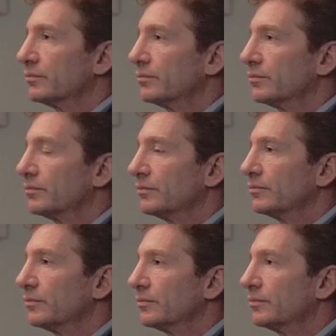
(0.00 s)

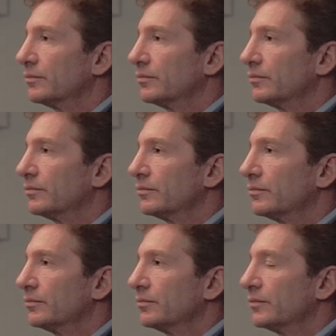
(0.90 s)

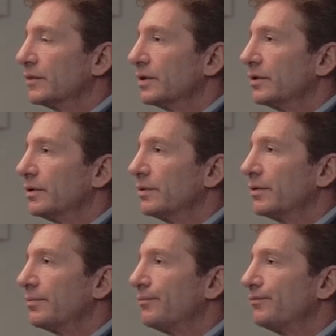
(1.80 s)

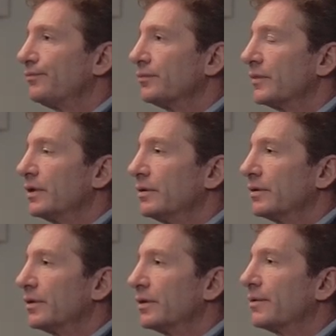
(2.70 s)

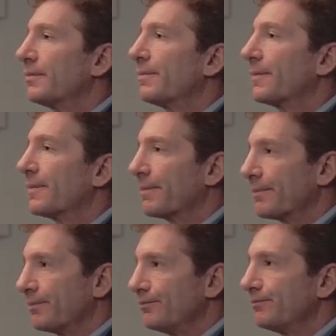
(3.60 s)

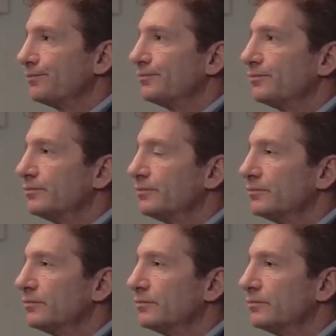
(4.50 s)

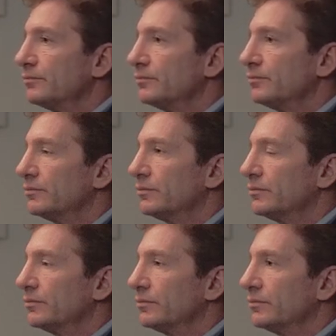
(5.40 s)

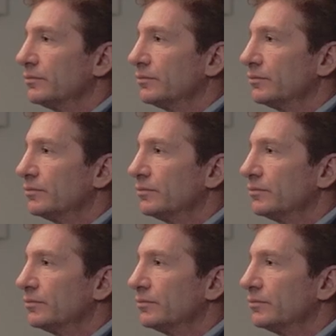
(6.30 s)
No words are spoken by the person on screen.